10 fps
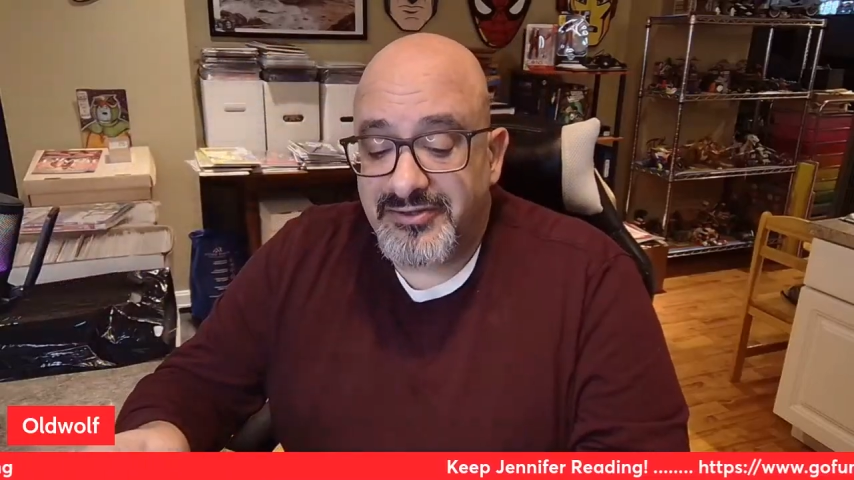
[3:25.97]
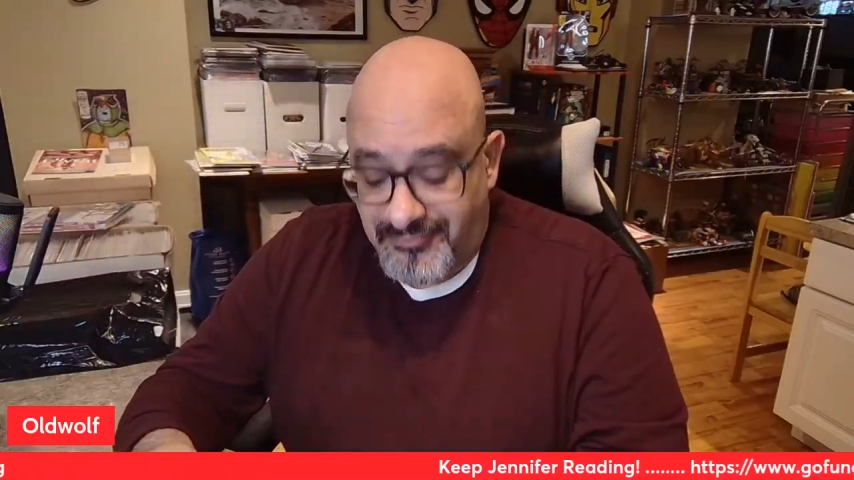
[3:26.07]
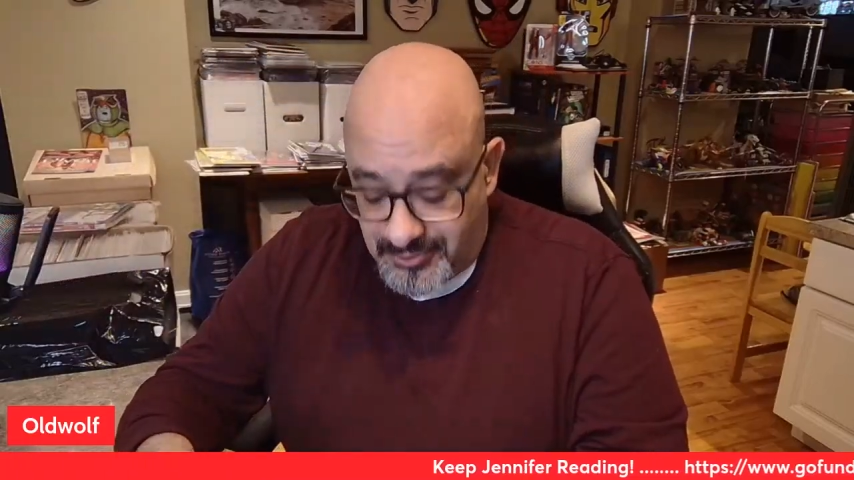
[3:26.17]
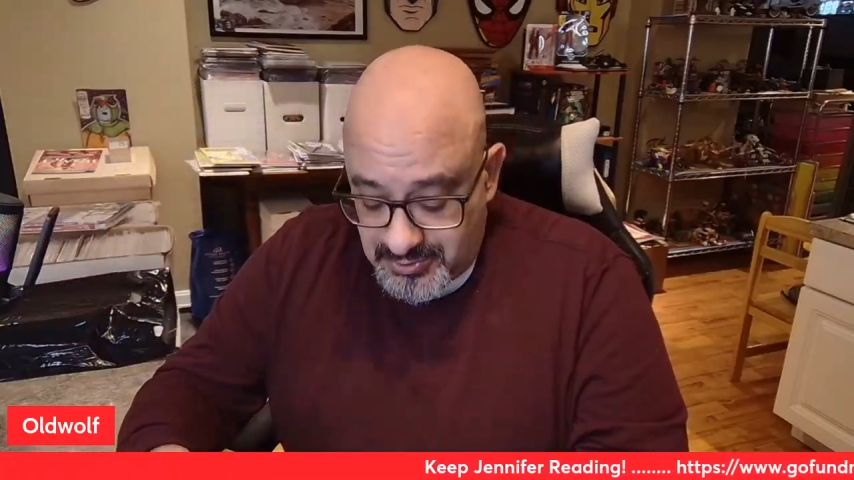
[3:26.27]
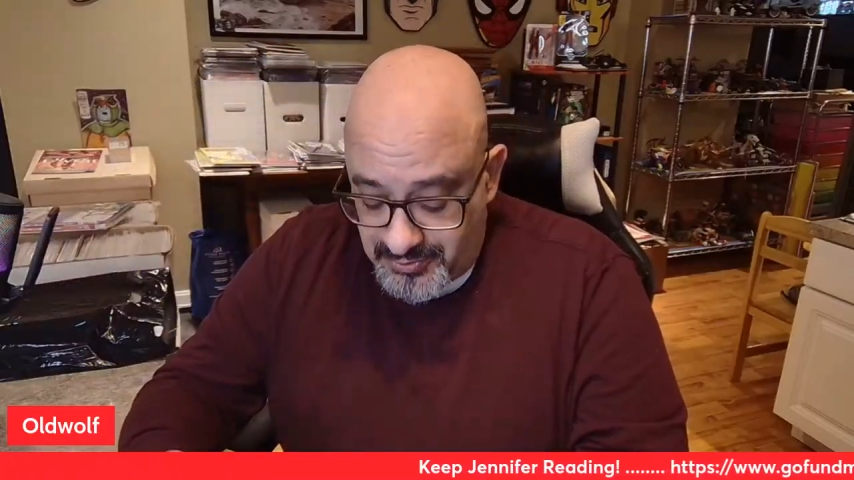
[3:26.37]
the
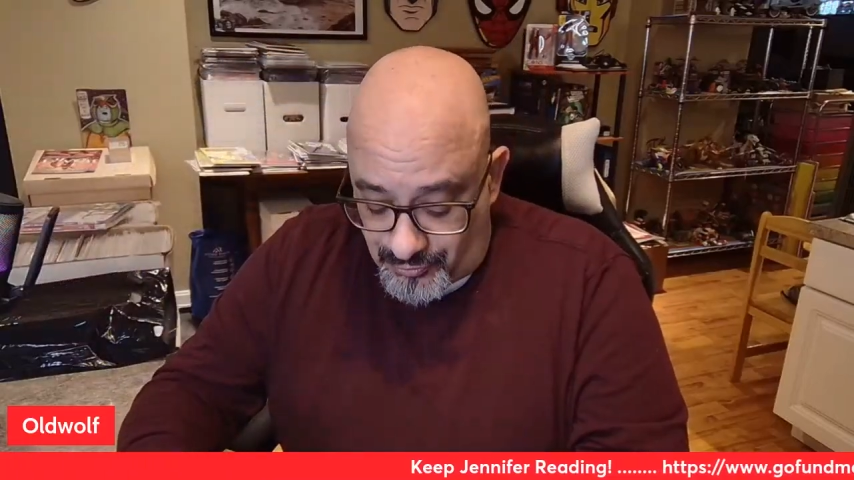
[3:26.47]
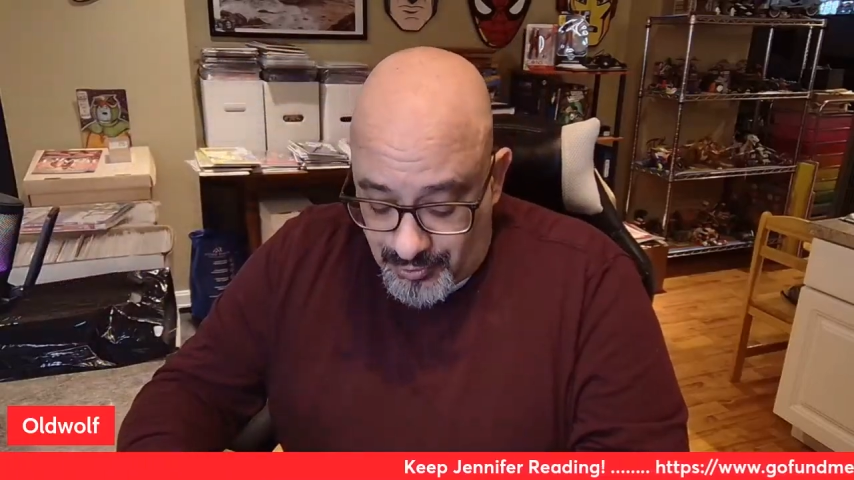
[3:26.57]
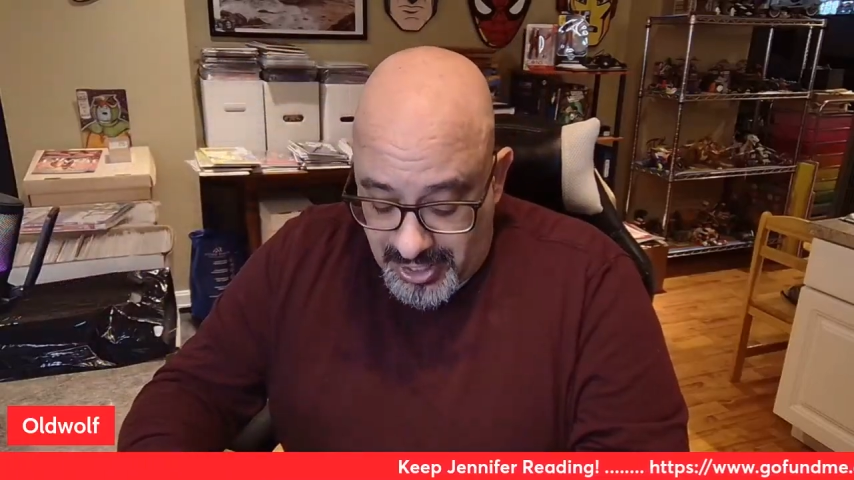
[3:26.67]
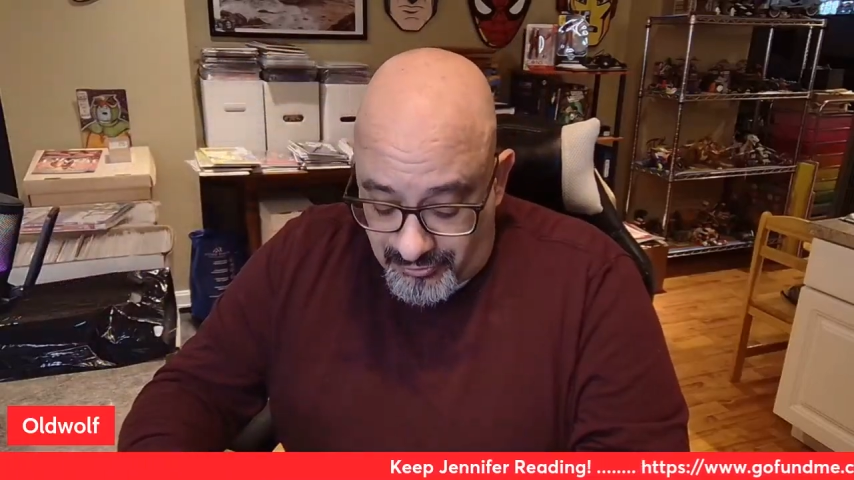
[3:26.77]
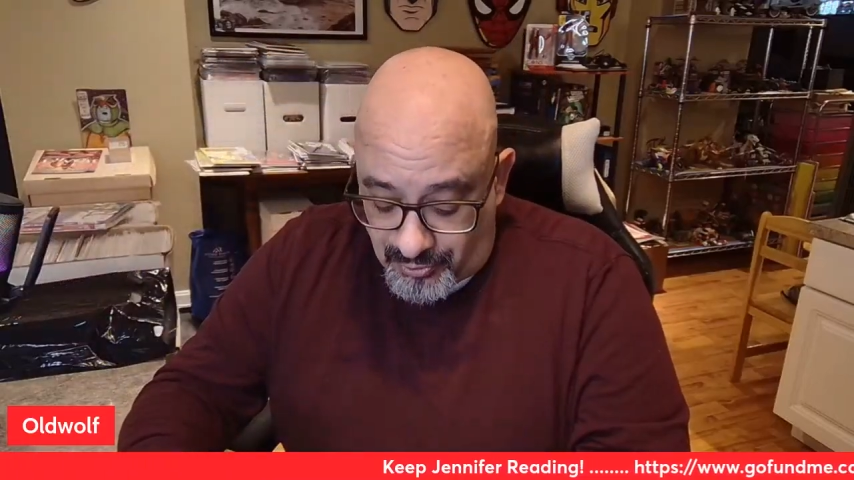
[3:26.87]
first one
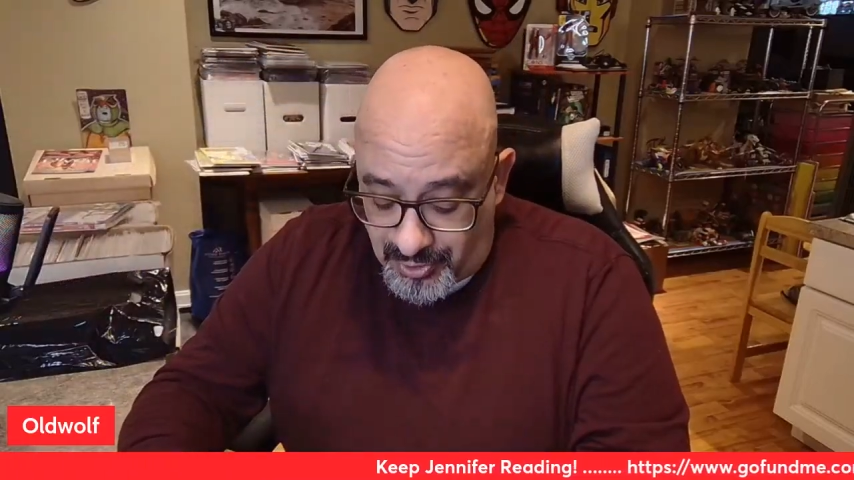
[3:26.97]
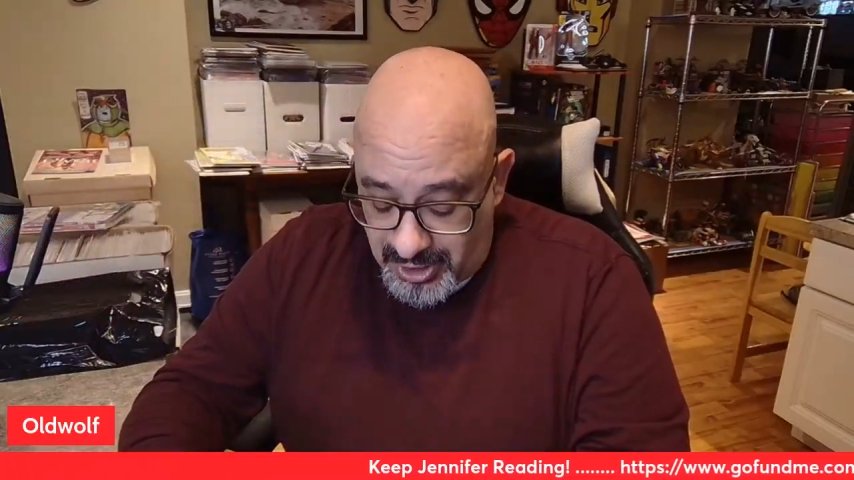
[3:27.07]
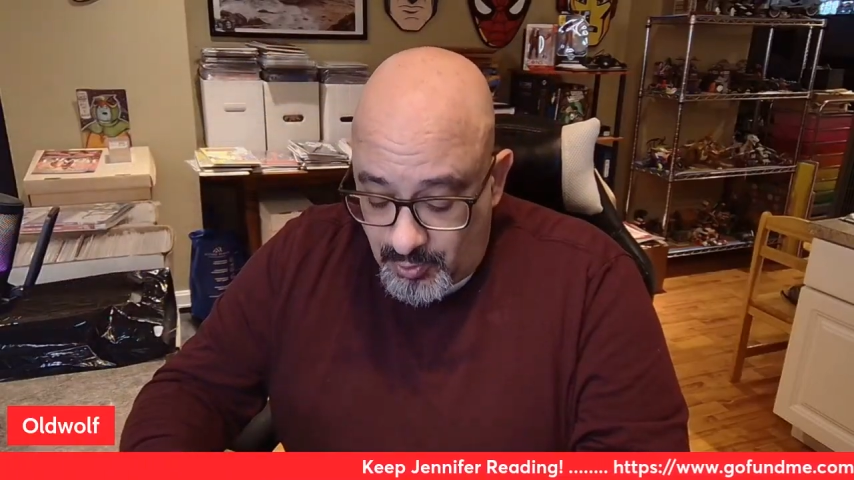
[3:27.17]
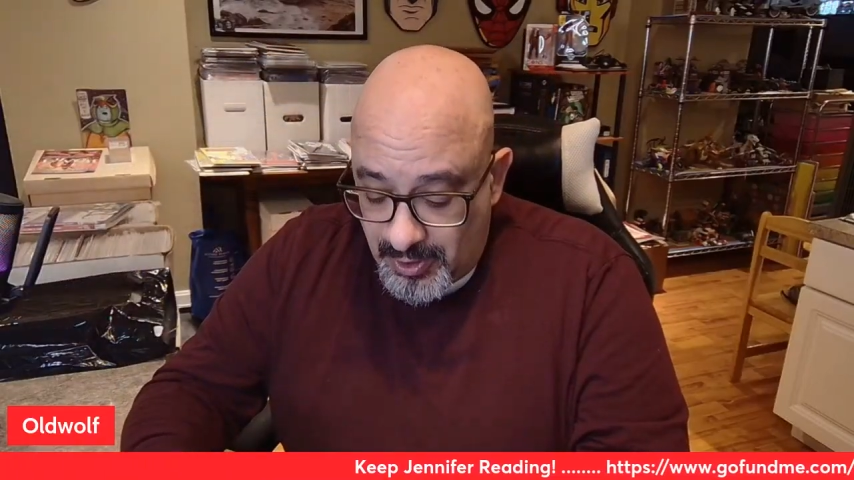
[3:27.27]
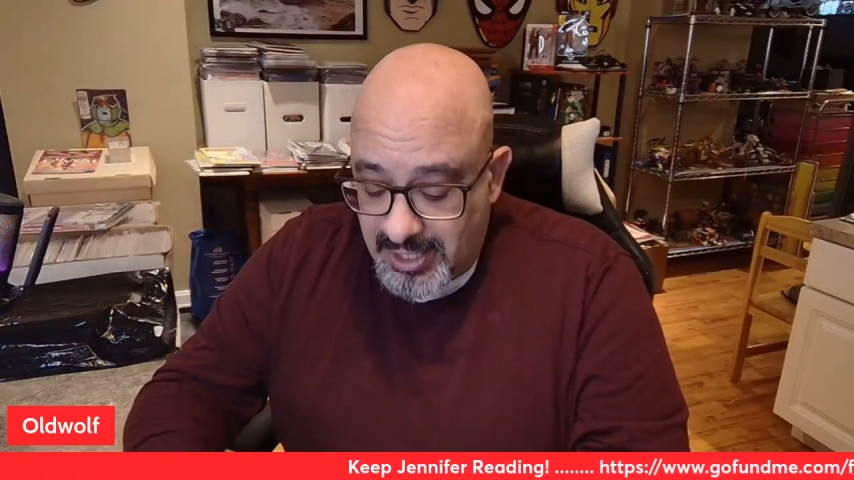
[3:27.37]
read
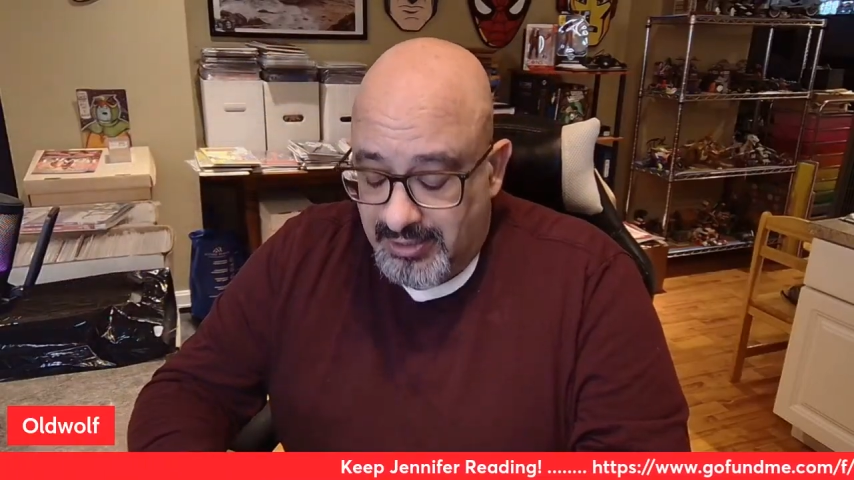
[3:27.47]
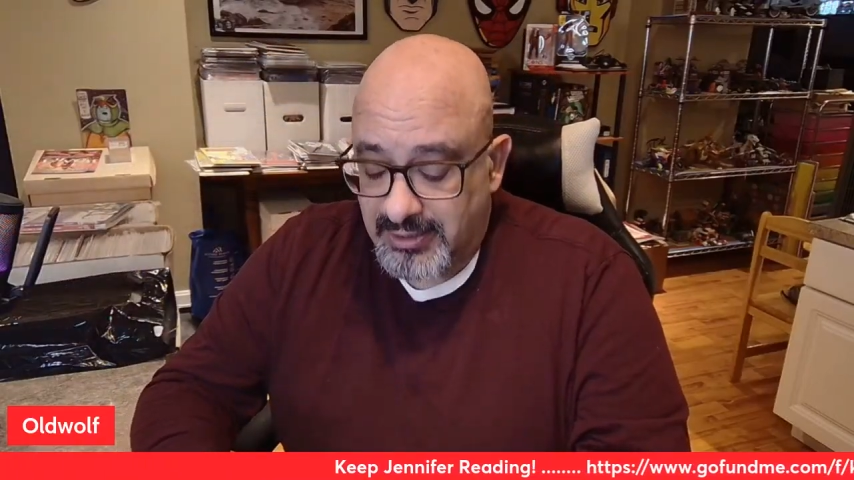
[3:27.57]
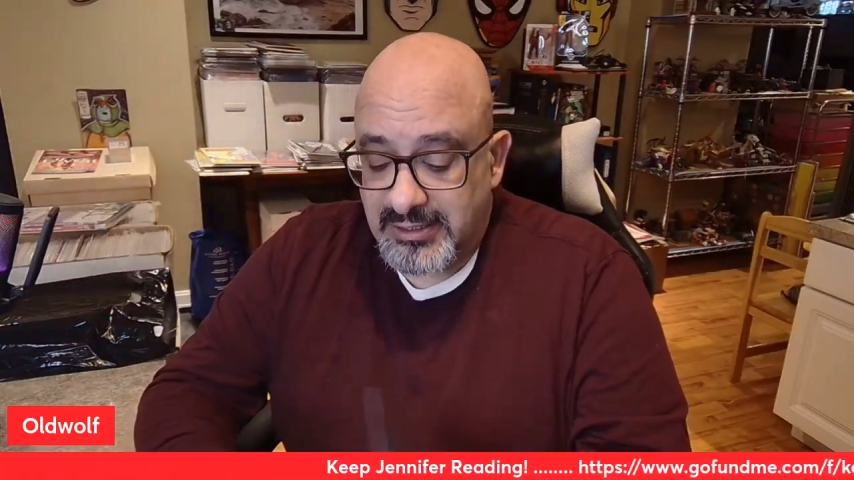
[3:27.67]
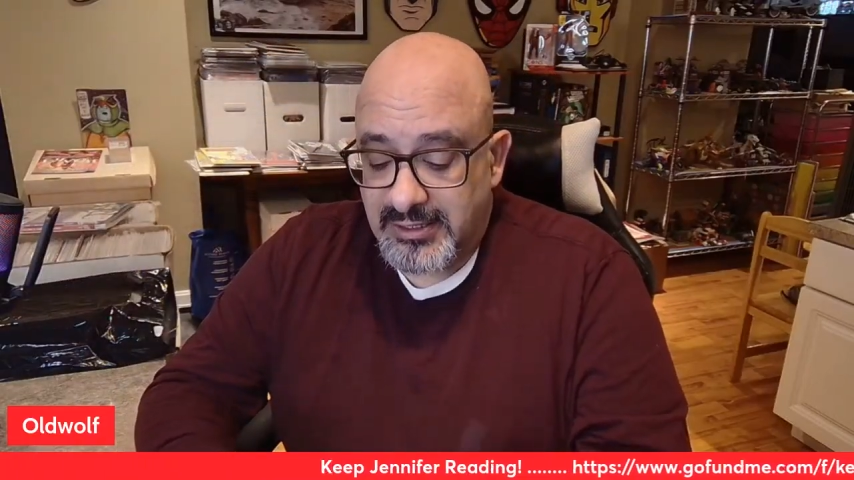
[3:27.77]
really well.